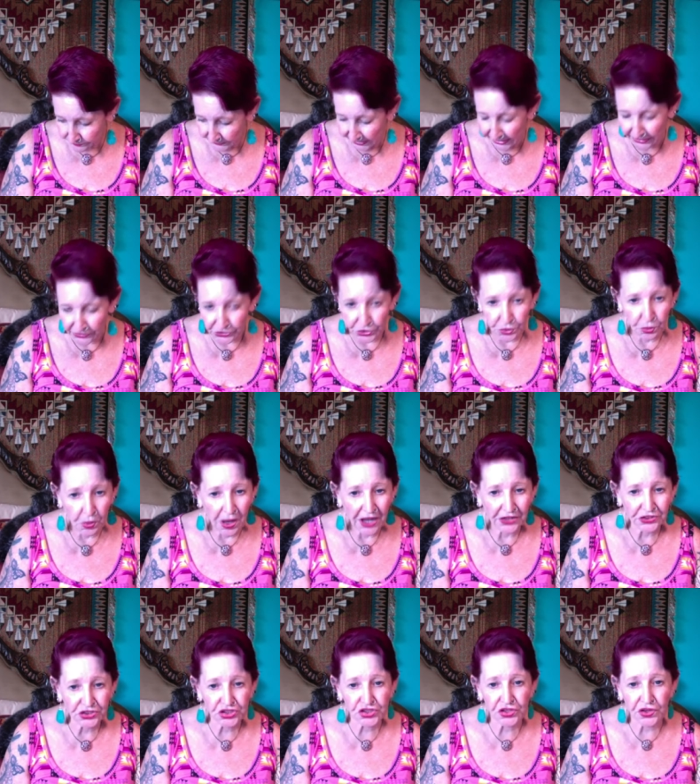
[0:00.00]
and you
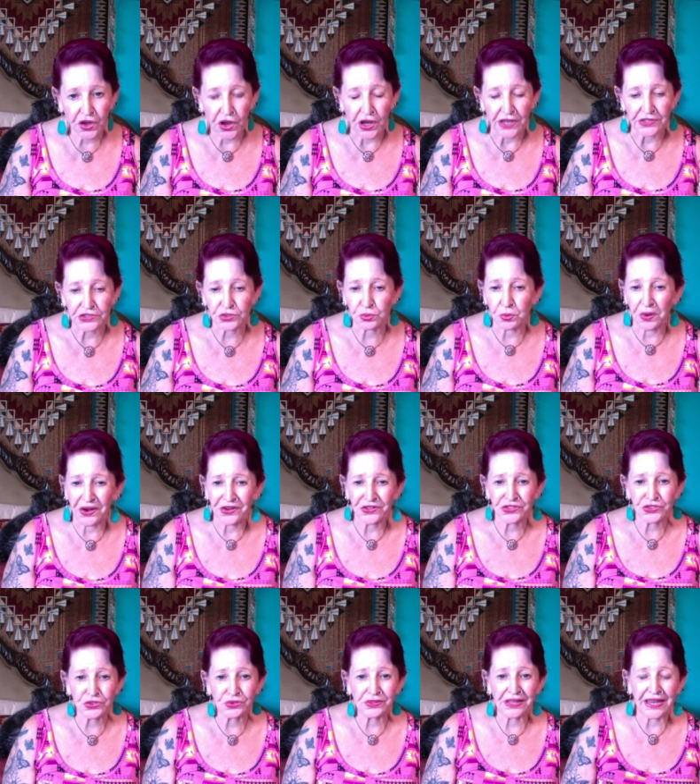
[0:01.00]
watch thoughts, where
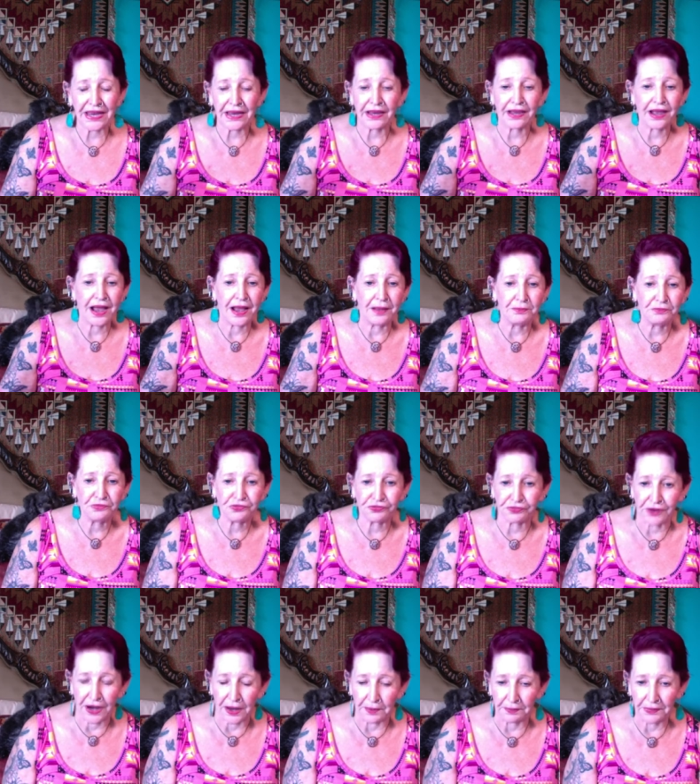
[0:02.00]
do they come
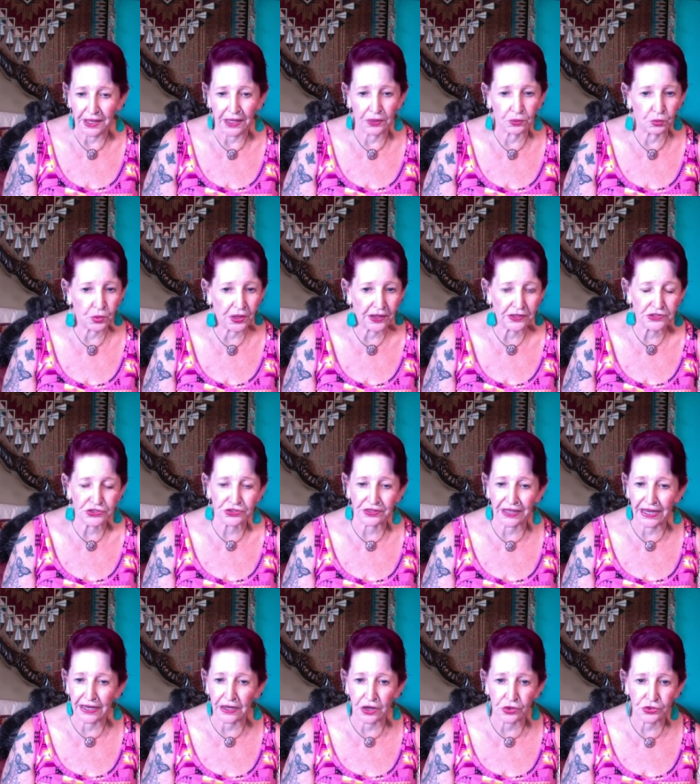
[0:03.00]
from and where do
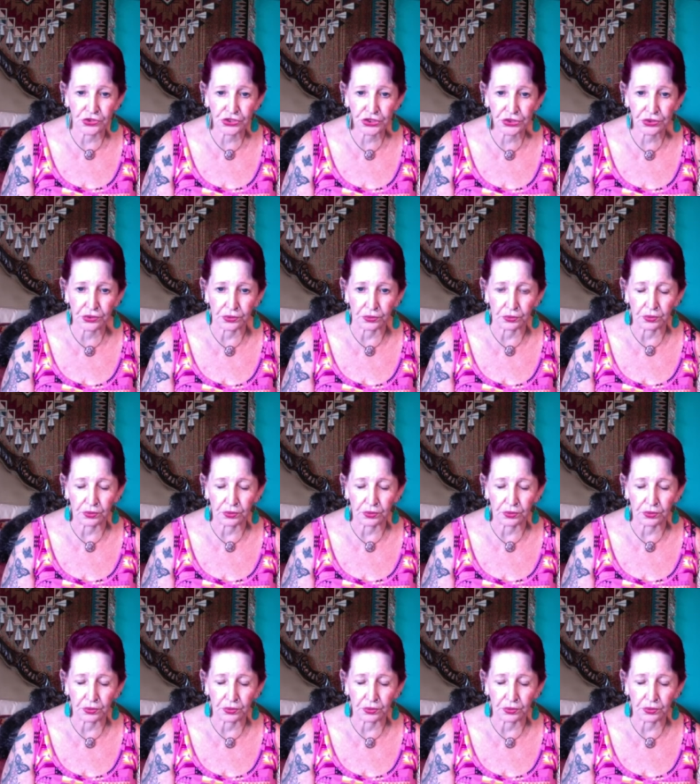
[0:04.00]
they go to?